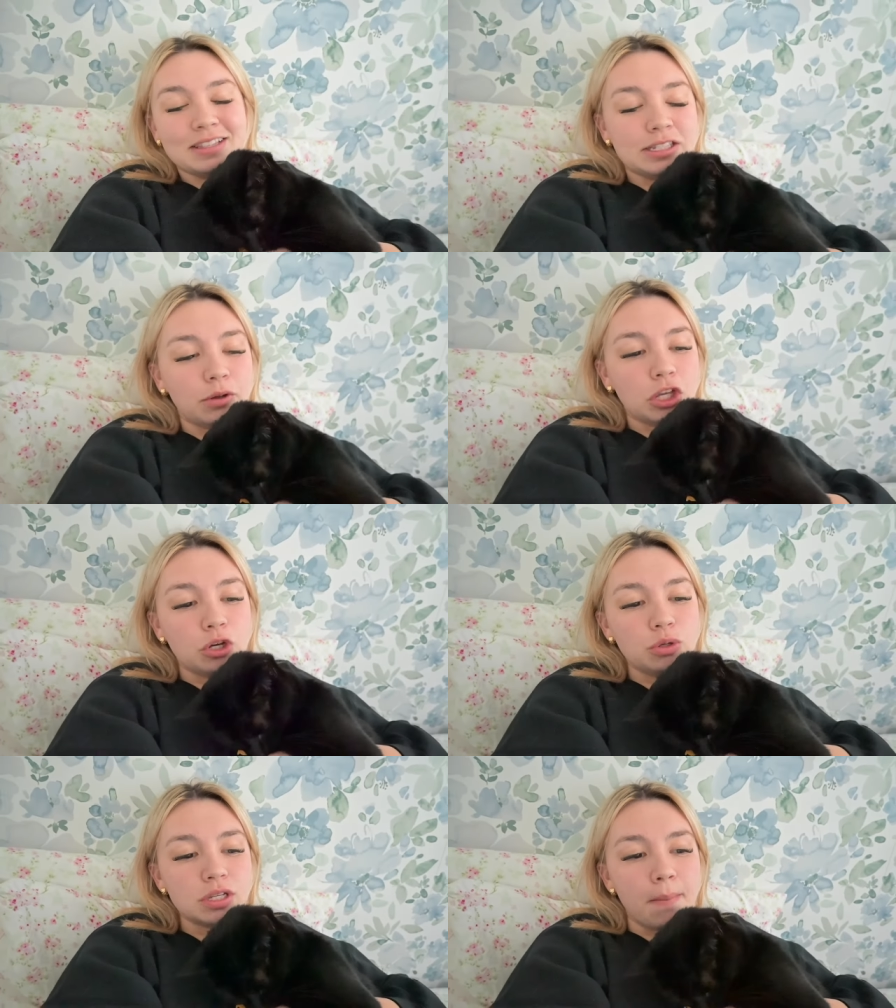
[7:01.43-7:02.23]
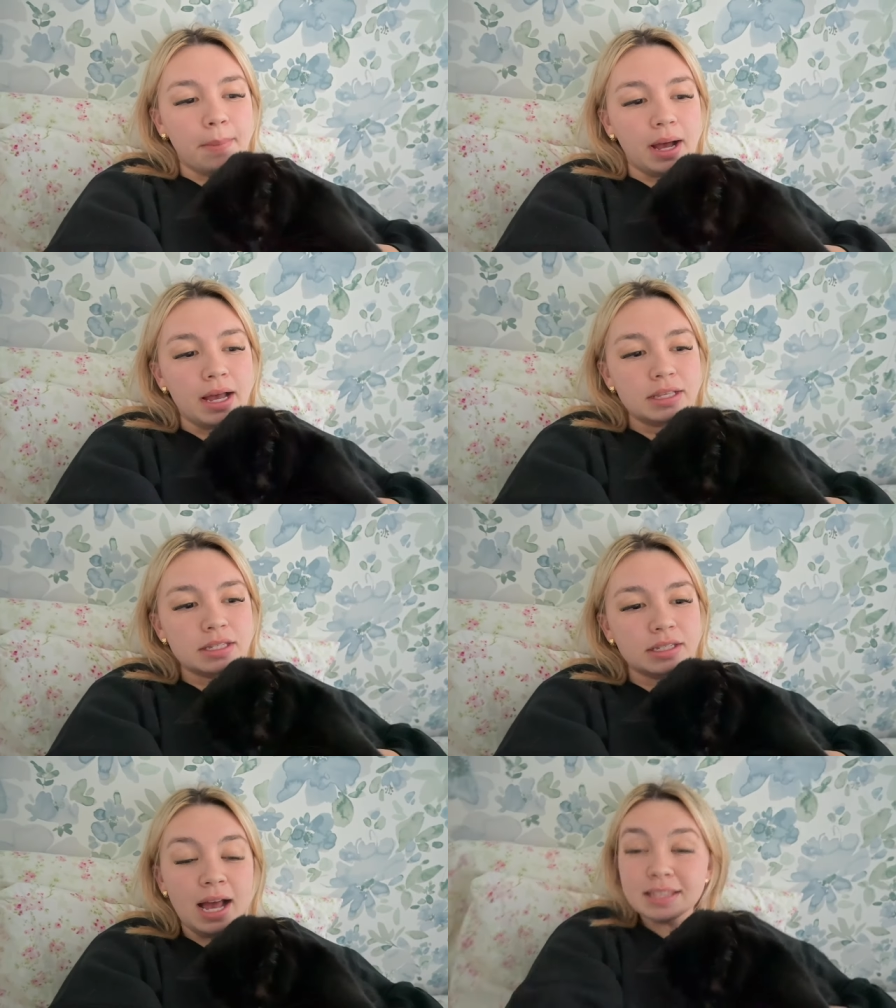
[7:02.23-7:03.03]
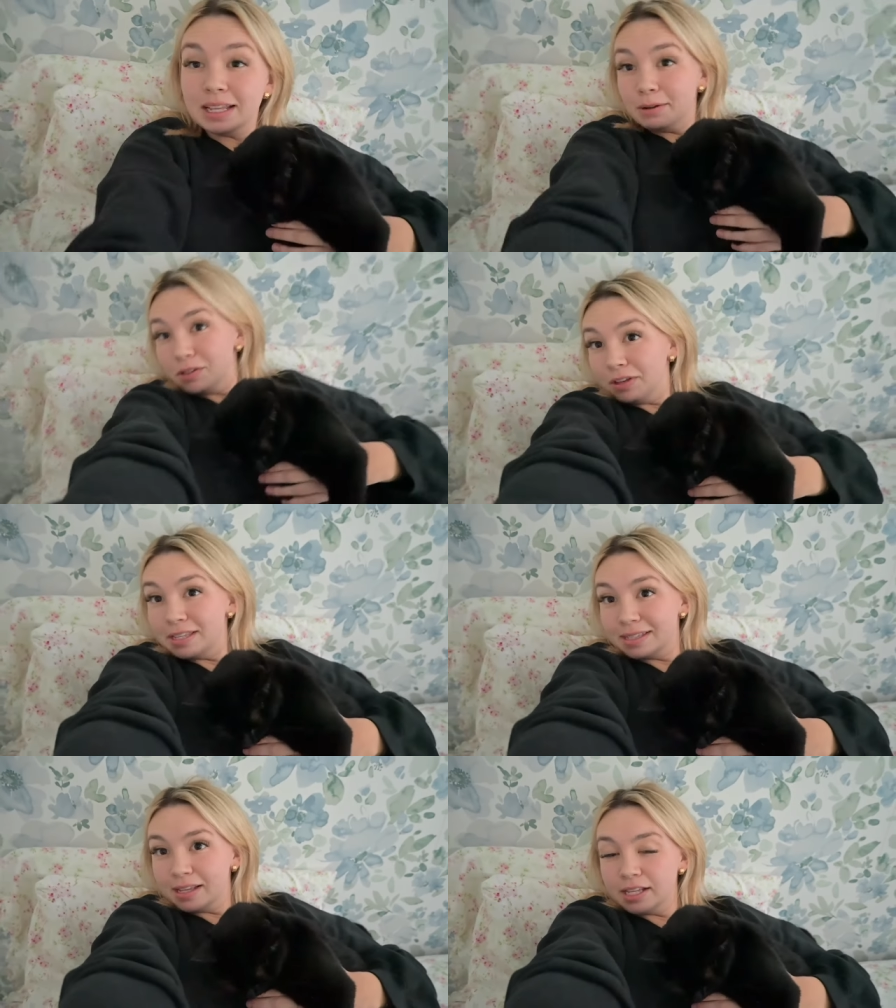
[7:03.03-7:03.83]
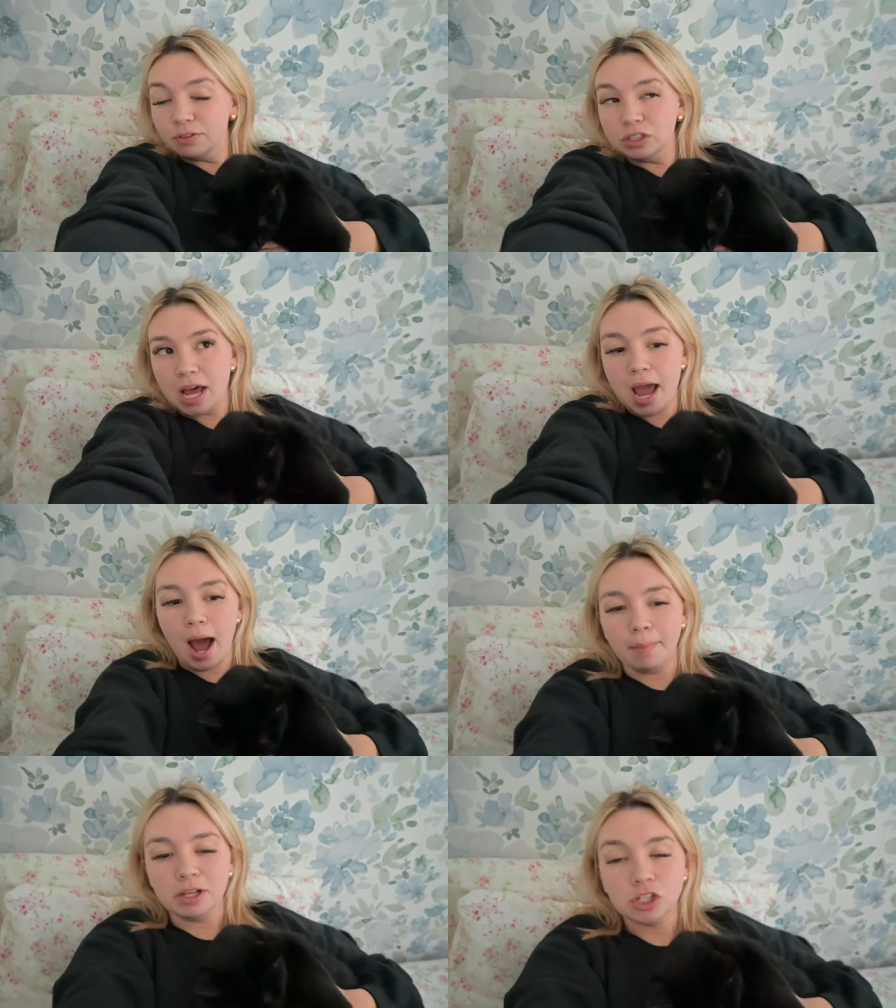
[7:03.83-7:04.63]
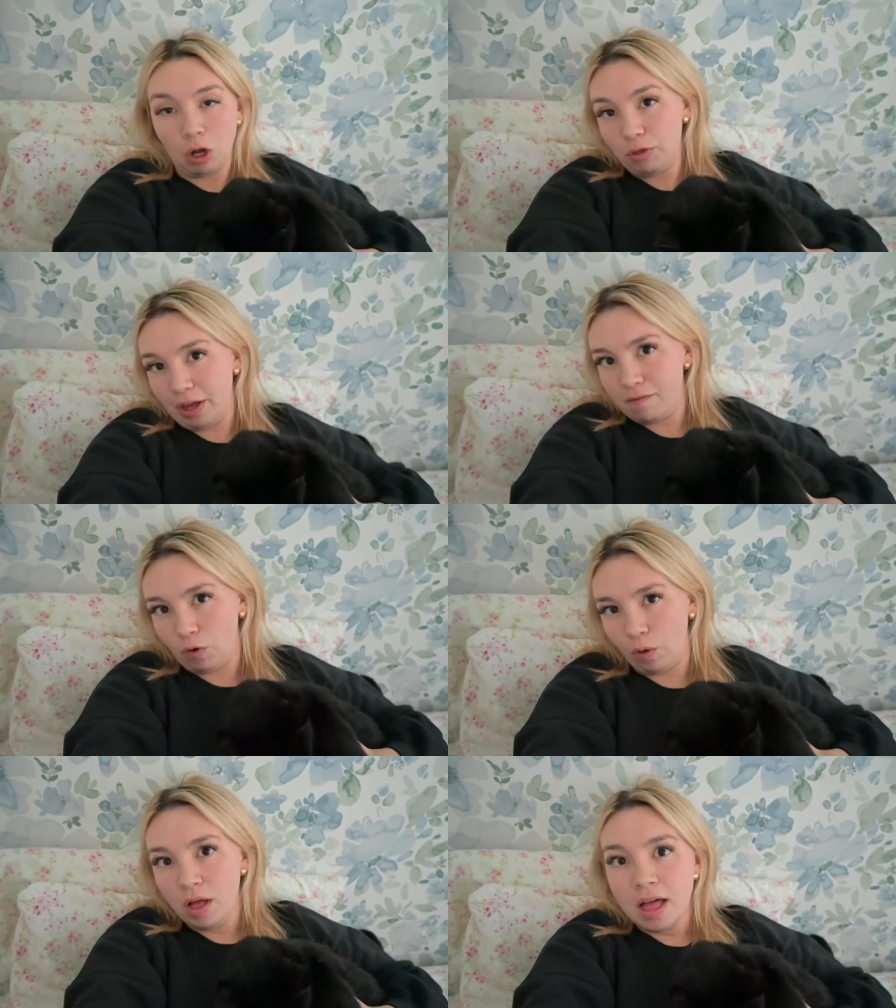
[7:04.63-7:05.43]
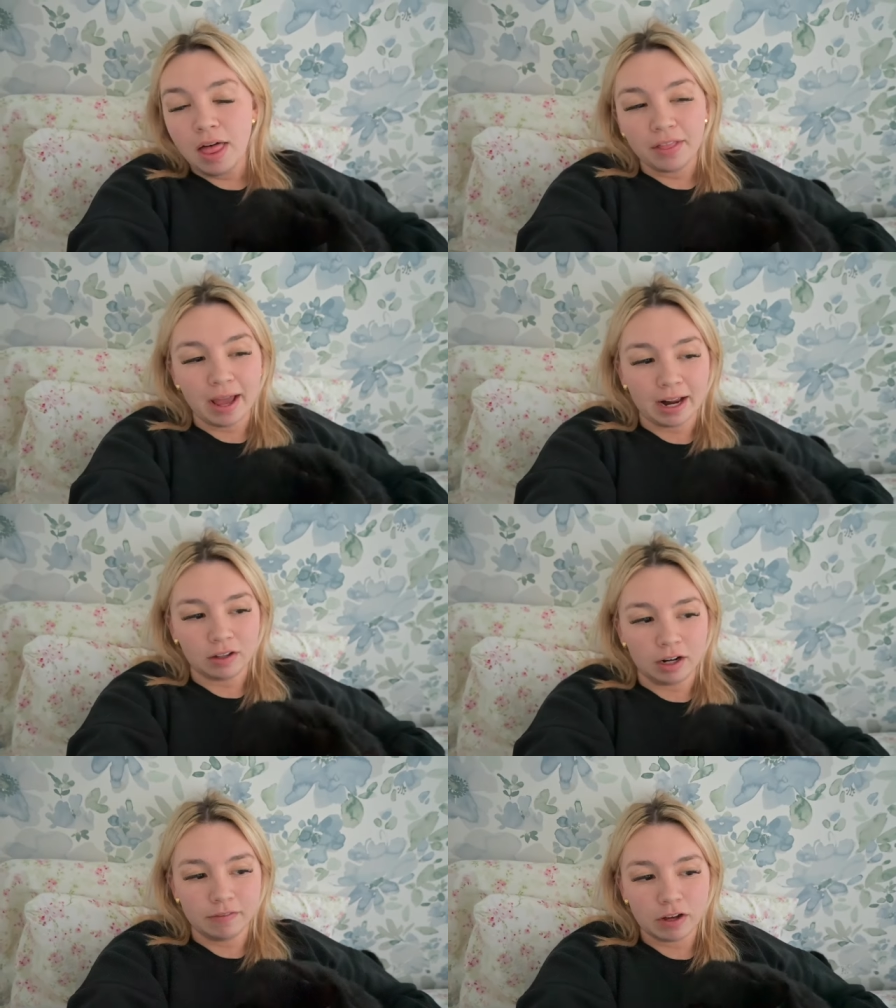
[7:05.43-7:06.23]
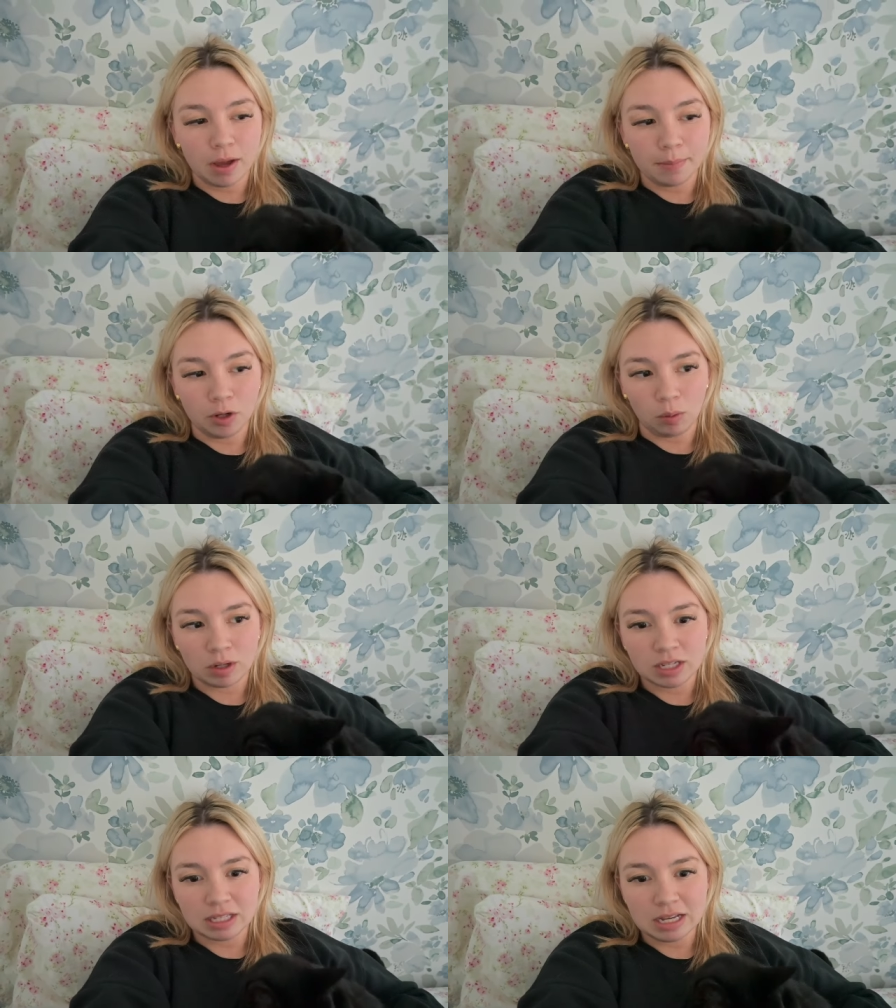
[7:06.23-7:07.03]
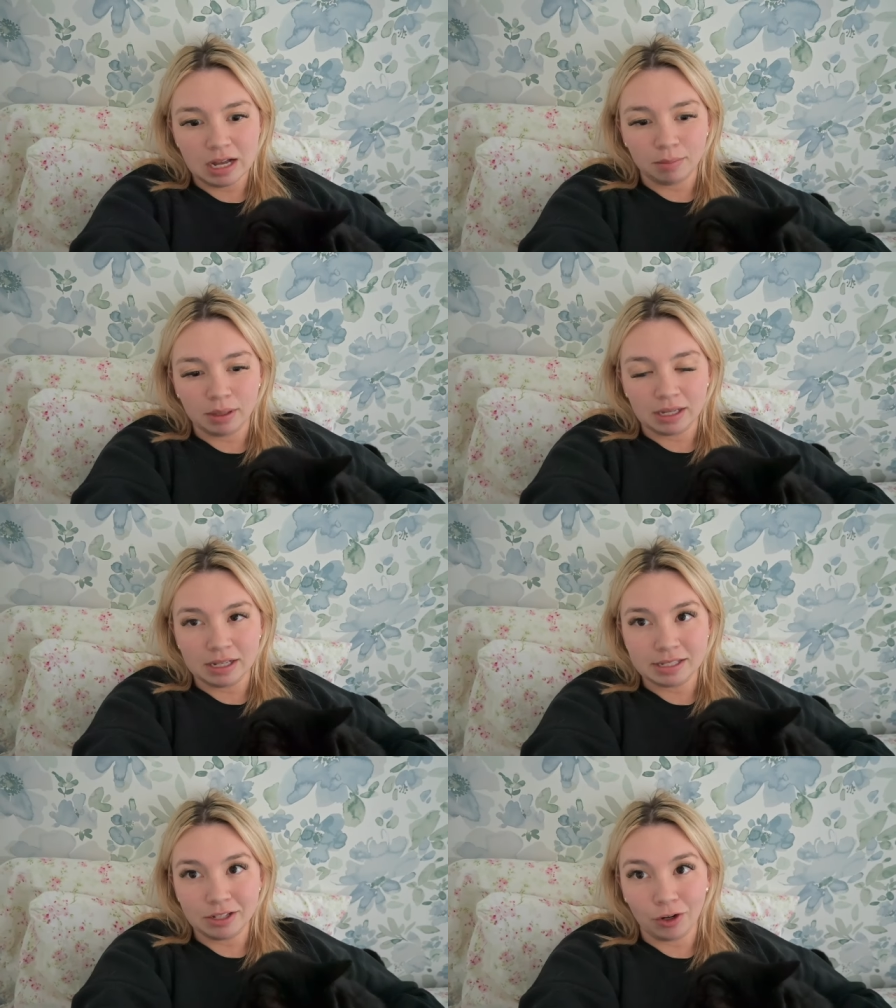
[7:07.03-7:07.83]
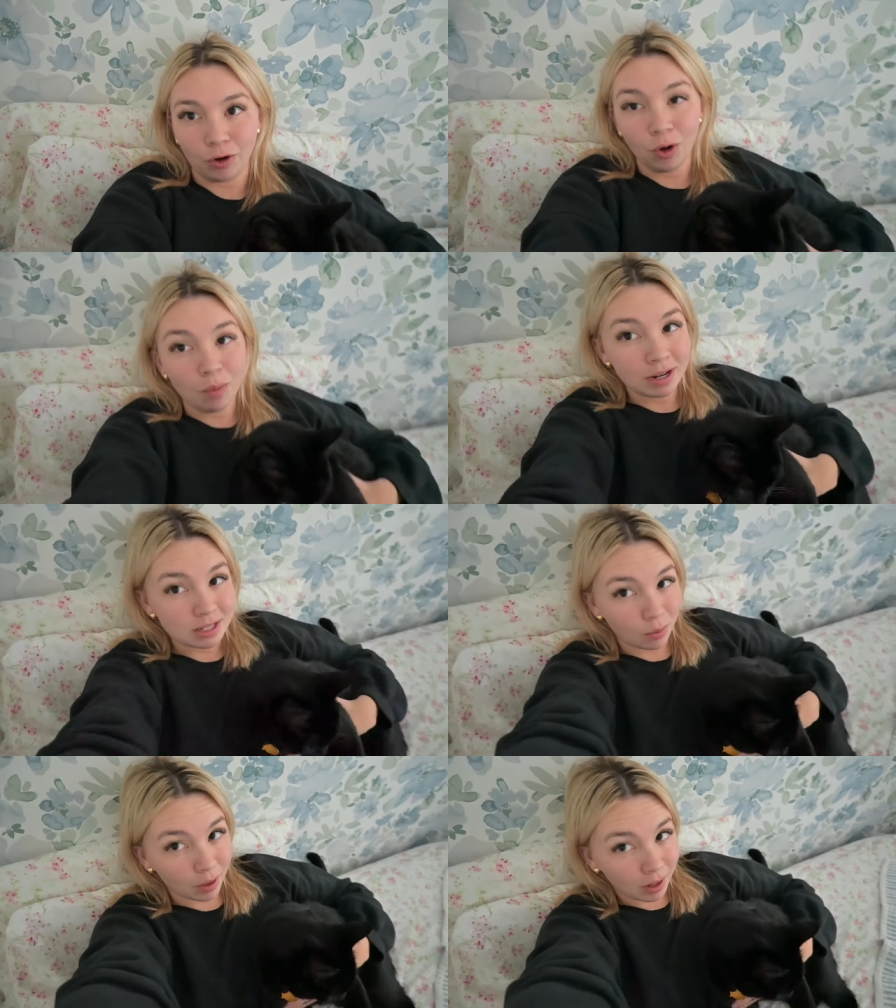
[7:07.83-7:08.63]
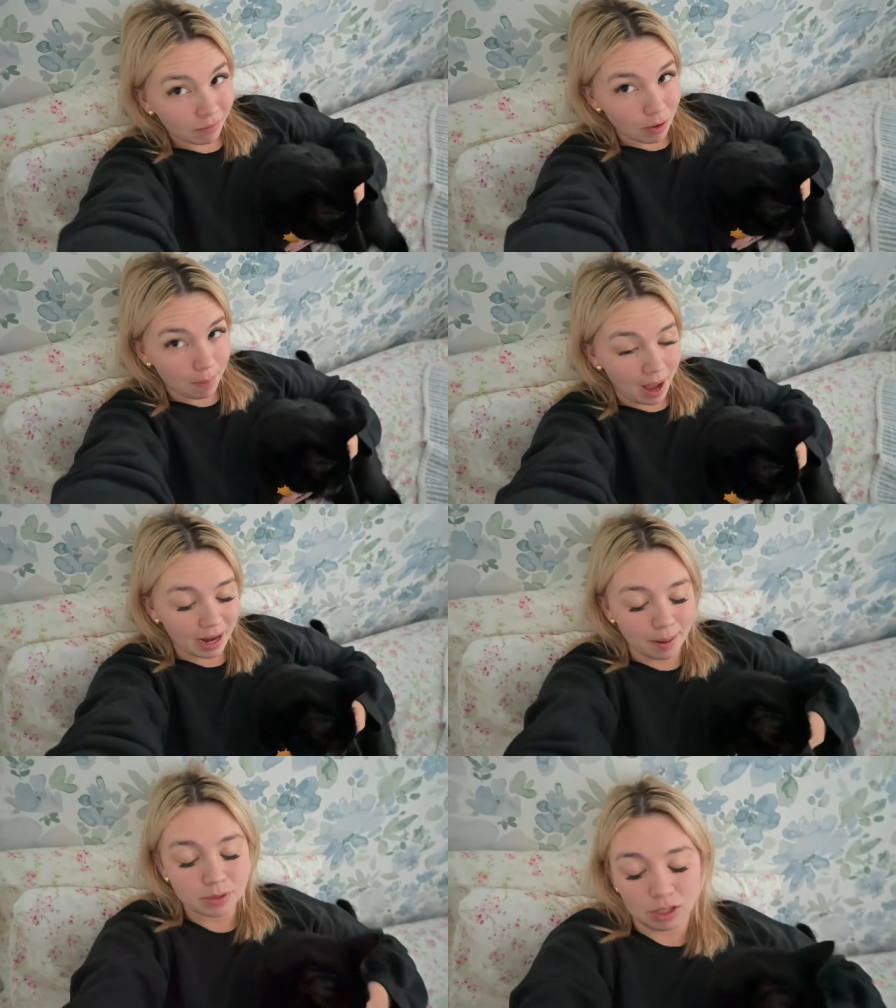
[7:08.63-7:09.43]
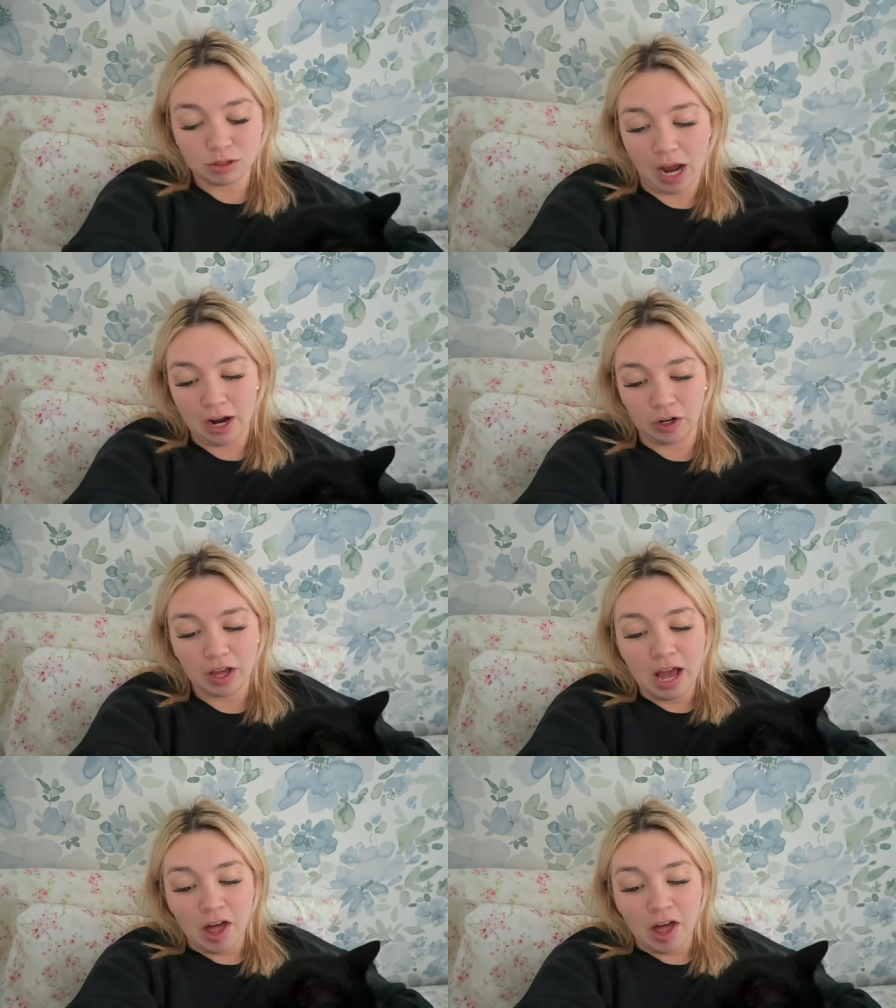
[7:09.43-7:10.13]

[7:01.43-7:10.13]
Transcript: It's so cute. But yeah, today was a really successful day. I'm so thankful that I had a lot of computer work to get done because your girl wanted to work from bed. I'm so tired.